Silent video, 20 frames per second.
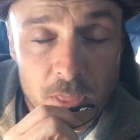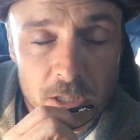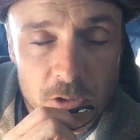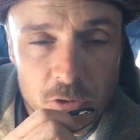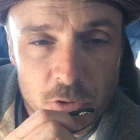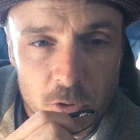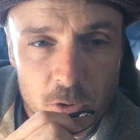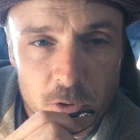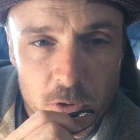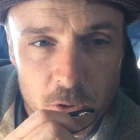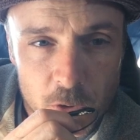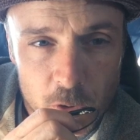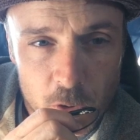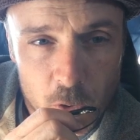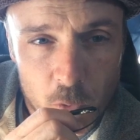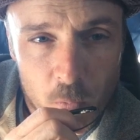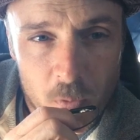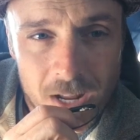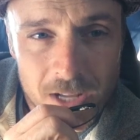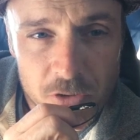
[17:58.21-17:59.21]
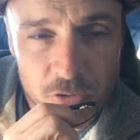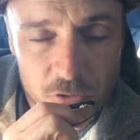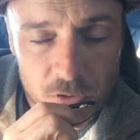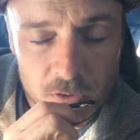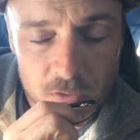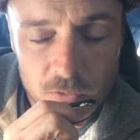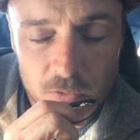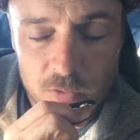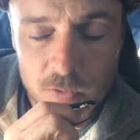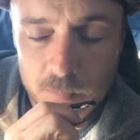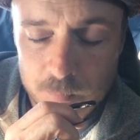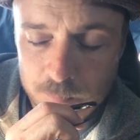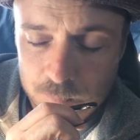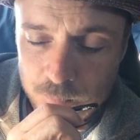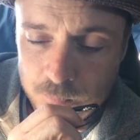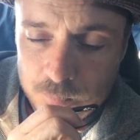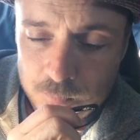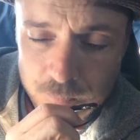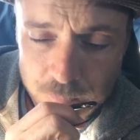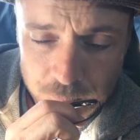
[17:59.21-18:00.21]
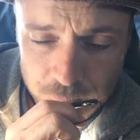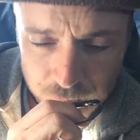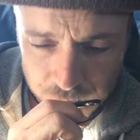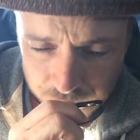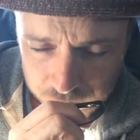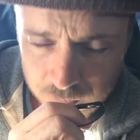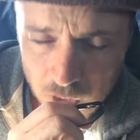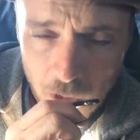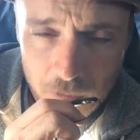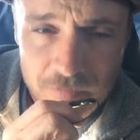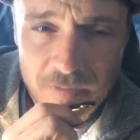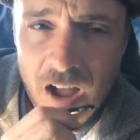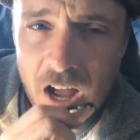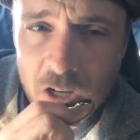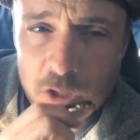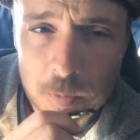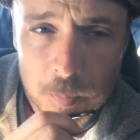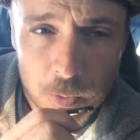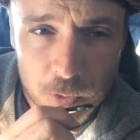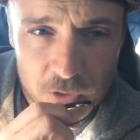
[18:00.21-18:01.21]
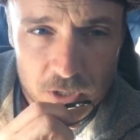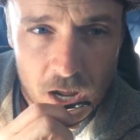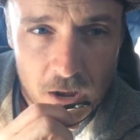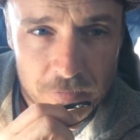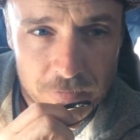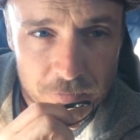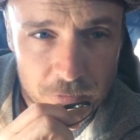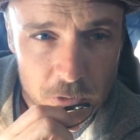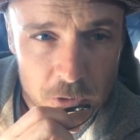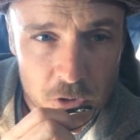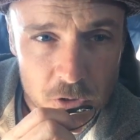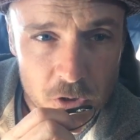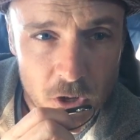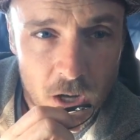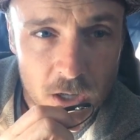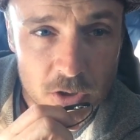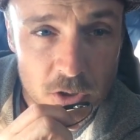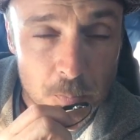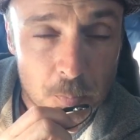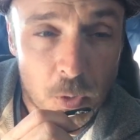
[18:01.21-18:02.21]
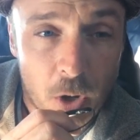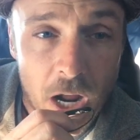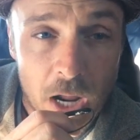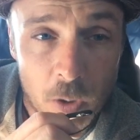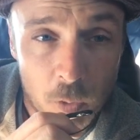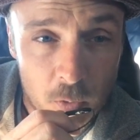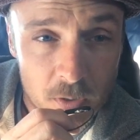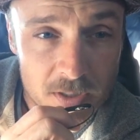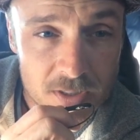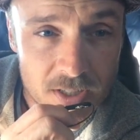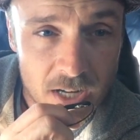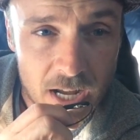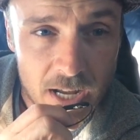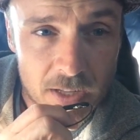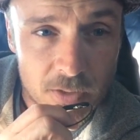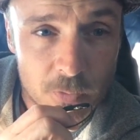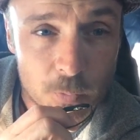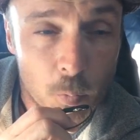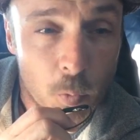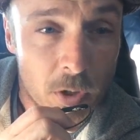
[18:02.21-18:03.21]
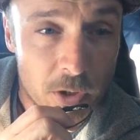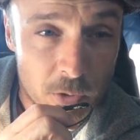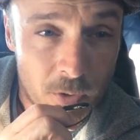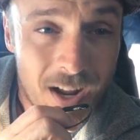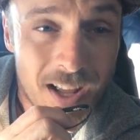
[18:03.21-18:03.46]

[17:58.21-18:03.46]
your corrections are valuable enough for your dog to prioritize what you're